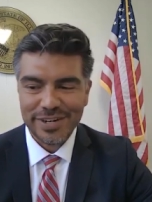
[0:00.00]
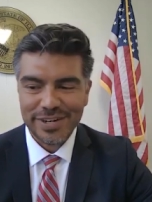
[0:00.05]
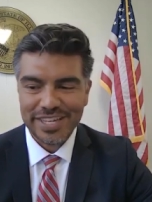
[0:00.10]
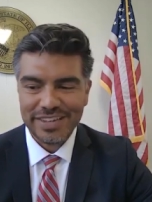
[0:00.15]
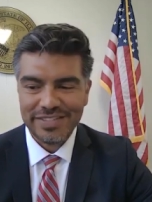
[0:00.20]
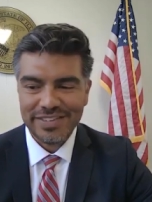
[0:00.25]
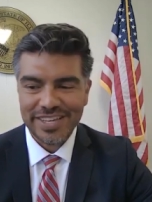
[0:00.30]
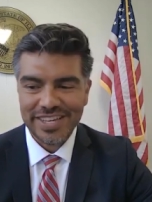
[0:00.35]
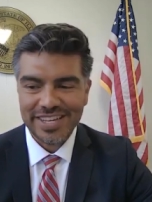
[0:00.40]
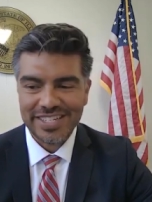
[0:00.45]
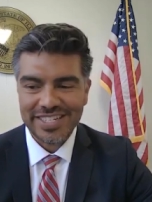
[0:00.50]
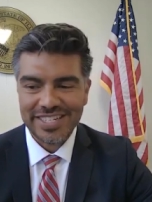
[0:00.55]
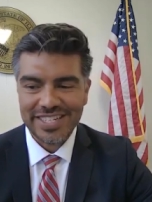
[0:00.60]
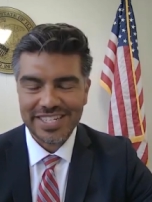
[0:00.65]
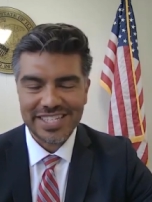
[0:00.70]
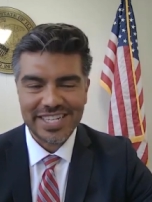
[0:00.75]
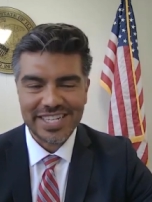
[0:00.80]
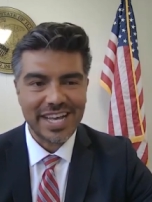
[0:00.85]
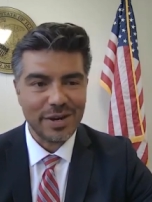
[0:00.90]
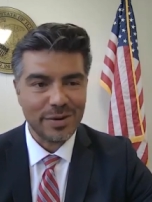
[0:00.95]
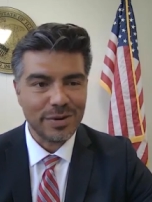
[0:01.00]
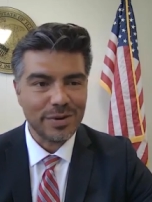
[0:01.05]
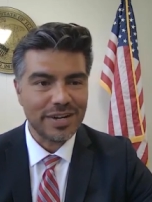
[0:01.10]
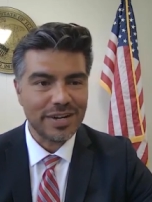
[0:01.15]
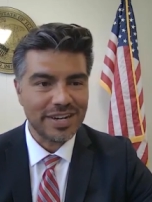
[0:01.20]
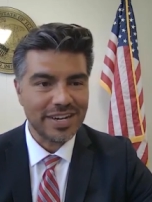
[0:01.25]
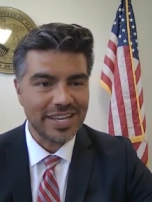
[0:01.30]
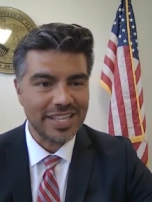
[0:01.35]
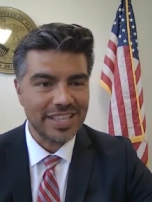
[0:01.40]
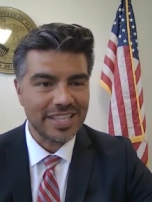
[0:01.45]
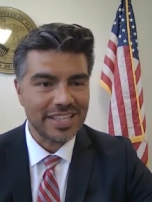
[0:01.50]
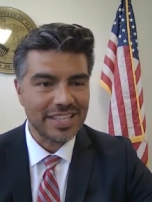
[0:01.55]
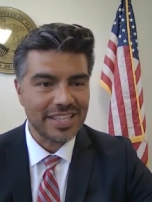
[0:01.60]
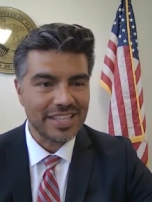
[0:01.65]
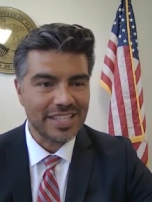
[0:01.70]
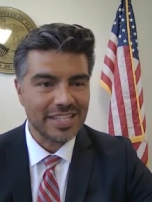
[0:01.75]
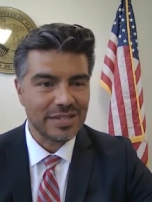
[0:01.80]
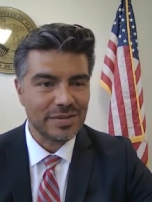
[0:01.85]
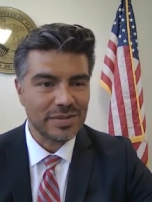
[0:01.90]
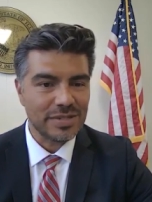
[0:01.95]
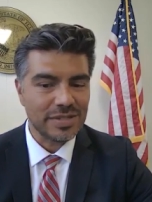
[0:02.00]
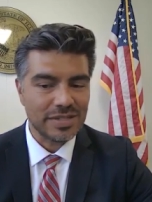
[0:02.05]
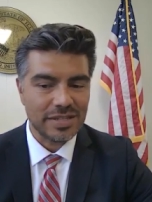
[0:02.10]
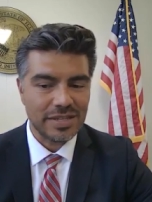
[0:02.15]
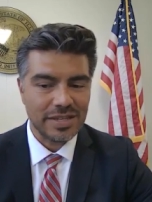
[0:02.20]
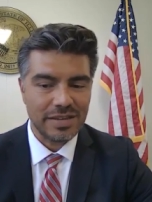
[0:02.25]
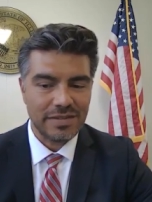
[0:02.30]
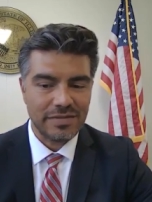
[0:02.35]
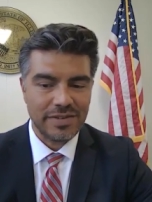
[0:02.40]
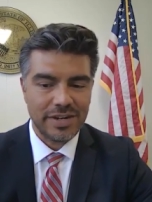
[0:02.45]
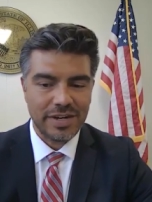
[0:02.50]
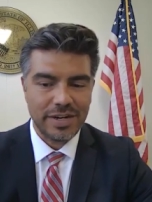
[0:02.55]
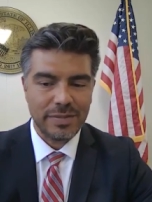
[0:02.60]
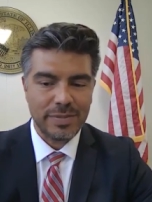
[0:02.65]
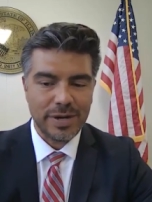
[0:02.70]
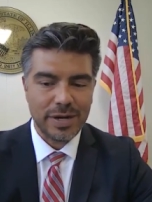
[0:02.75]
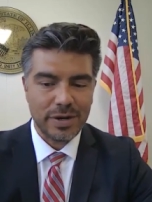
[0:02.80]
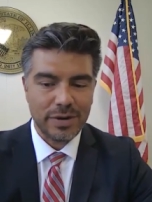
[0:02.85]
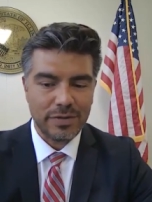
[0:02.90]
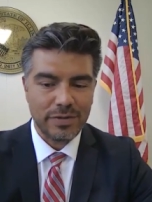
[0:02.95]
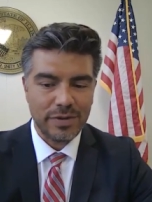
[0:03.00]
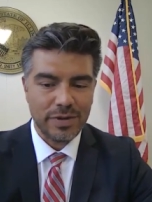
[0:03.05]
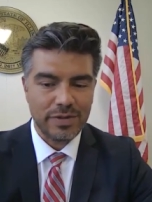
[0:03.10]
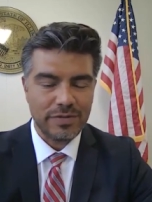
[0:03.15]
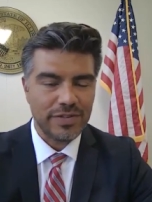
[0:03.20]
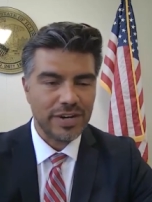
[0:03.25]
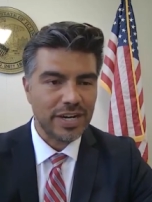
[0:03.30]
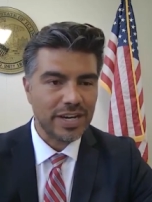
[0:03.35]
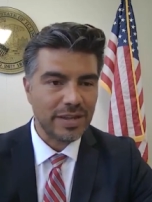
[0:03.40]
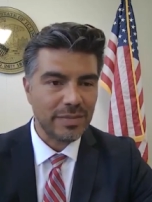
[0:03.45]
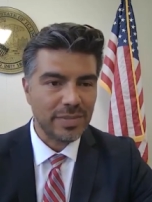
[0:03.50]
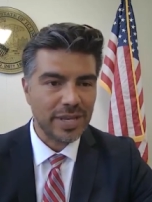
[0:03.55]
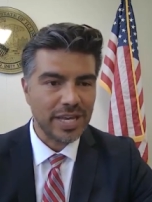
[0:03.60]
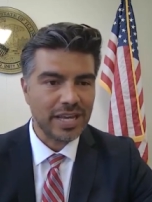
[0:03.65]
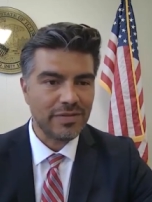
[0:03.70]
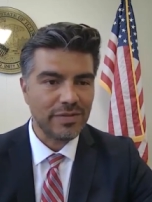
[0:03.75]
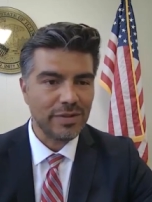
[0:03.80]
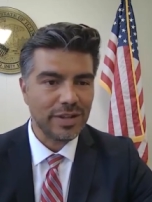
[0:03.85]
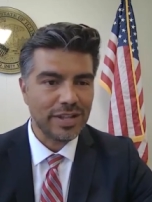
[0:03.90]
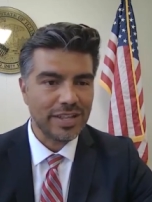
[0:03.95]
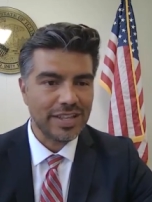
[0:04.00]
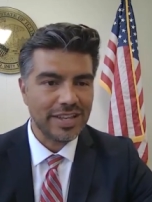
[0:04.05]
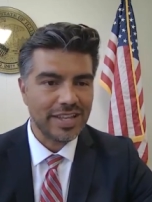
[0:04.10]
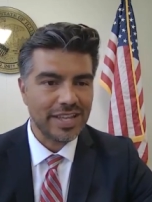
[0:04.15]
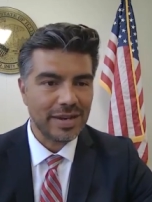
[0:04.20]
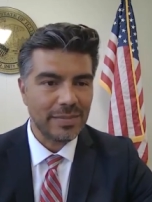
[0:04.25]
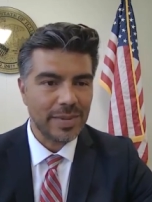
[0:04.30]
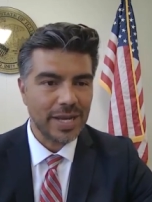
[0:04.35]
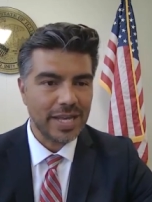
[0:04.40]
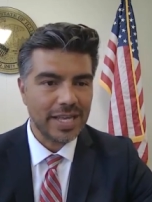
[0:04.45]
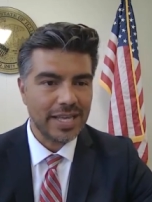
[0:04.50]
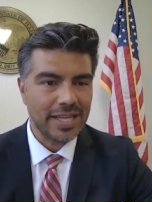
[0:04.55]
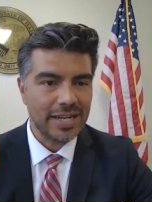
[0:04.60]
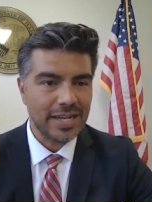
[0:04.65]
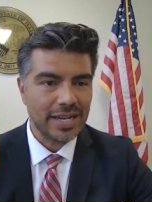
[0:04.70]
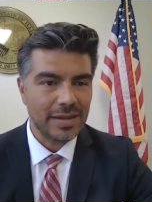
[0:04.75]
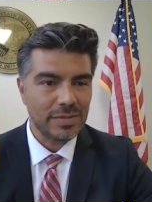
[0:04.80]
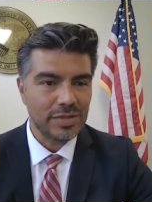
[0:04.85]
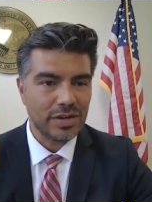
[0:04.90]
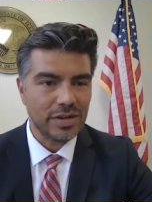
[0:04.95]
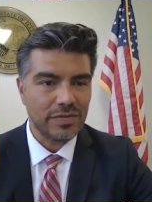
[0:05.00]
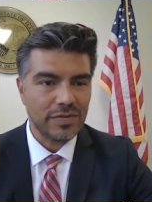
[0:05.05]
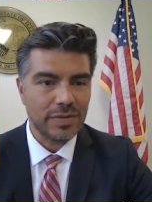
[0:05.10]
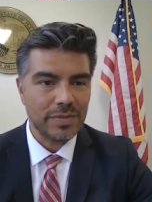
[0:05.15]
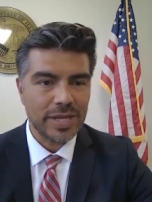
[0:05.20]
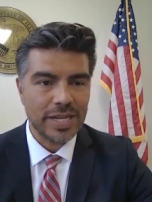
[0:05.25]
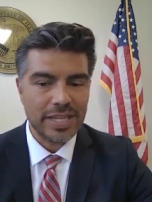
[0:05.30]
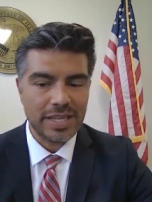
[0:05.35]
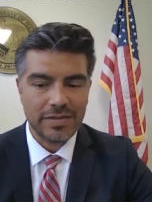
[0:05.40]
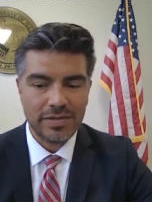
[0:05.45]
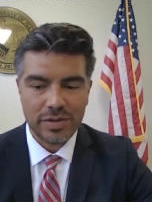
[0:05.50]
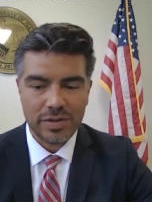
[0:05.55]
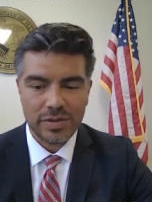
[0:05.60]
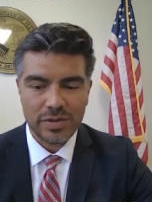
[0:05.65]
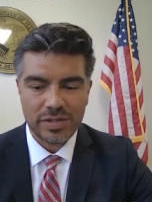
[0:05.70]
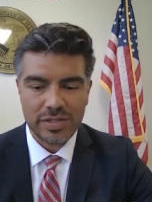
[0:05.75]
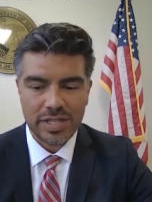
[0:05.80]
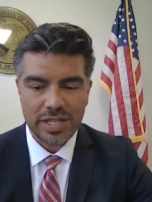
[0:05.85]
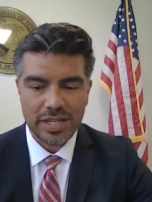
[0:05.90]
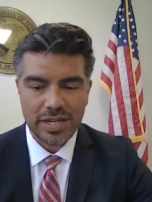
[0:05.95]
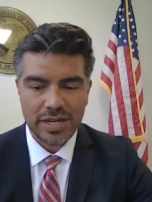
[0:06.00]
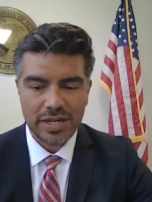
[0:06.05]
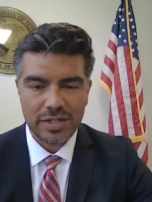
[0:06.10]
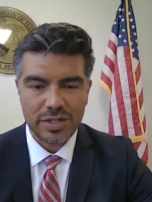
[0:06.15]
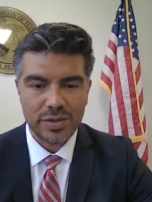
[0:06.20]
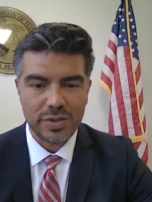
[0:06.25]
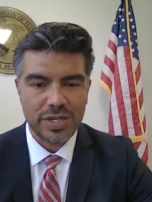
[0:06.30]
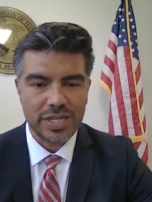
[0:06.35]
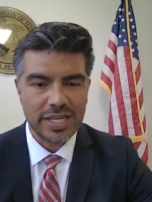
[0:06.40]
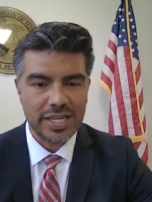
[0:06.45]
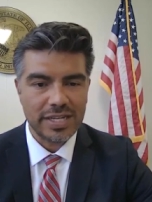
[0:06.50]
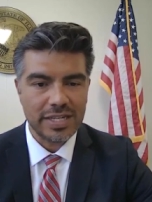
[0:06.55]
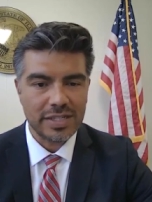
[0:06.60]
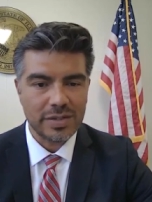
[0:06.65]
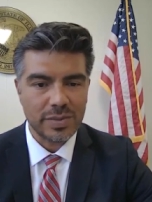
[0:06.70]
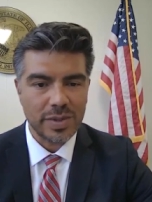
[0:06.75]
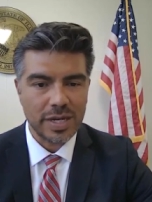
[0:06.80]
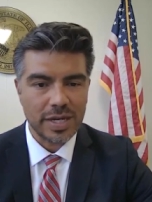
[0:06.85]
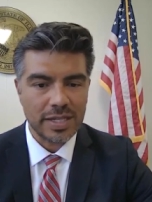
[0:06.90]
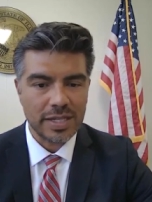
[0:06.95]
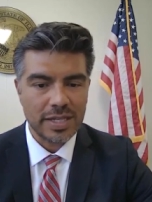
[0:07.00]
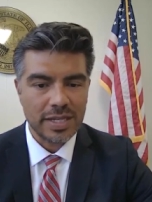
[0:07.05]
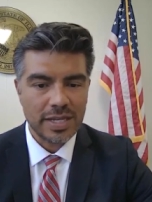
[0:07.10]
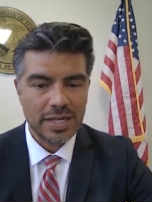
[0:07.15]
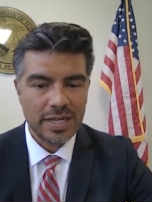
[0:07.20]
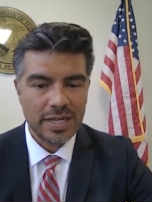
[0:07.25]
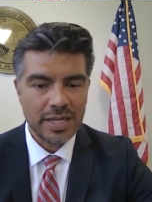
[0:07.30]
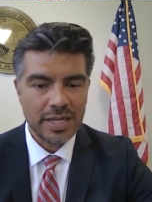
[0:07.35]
for giving us this hour. I think that this was very powerful and very impactful on my end, and I'm sure for many of those that are tuning in as well.